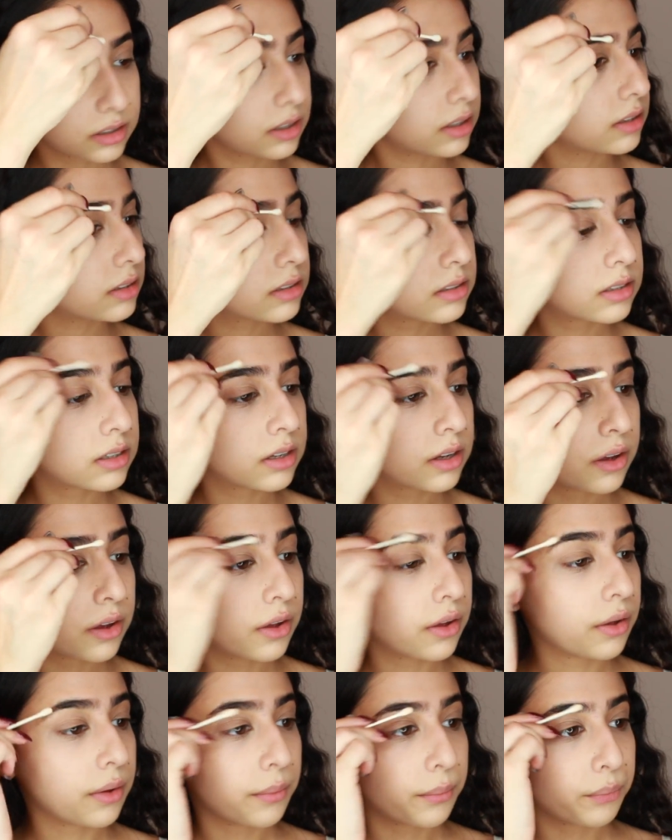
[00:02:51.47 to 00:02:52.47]
because
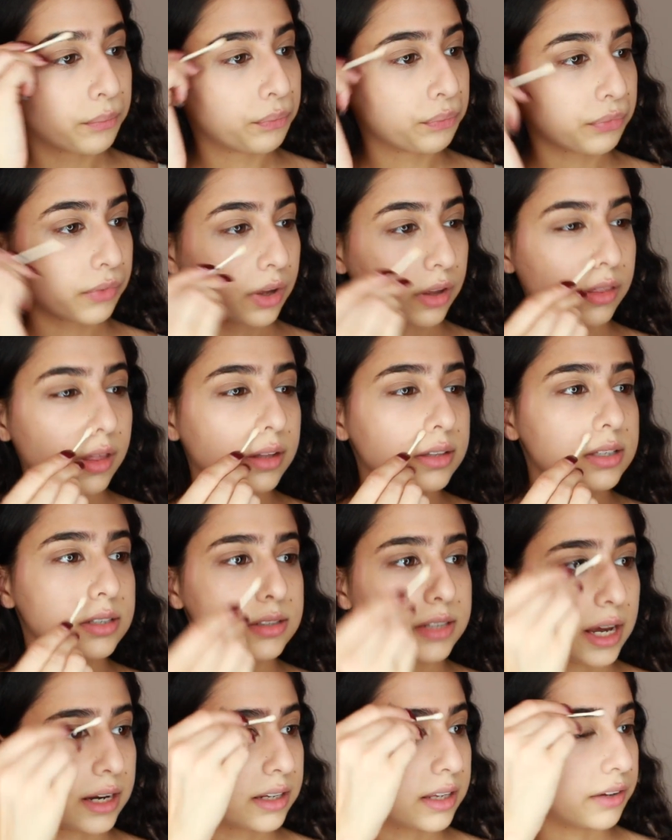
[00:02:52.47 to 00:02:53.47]
that's a
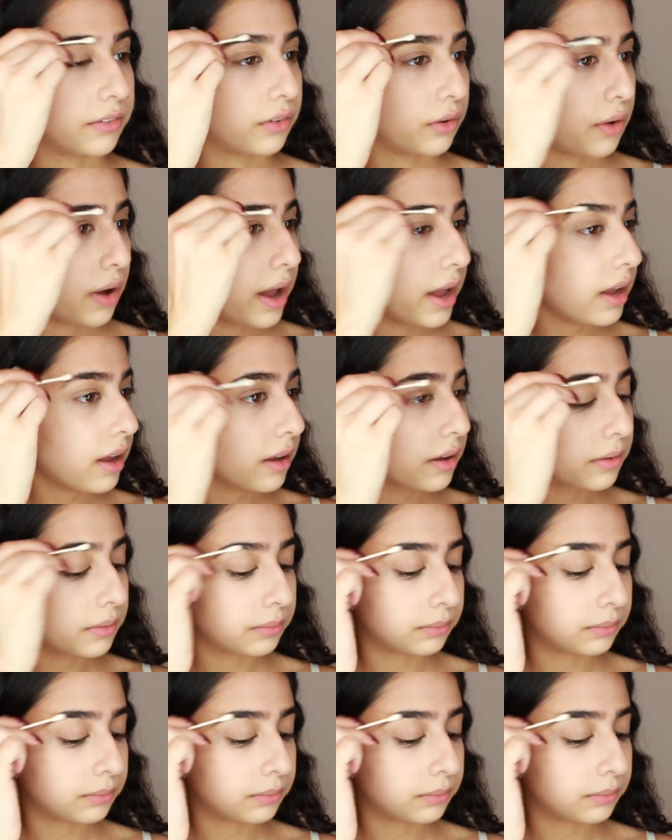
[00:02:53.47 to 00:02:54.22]
dead giveaway.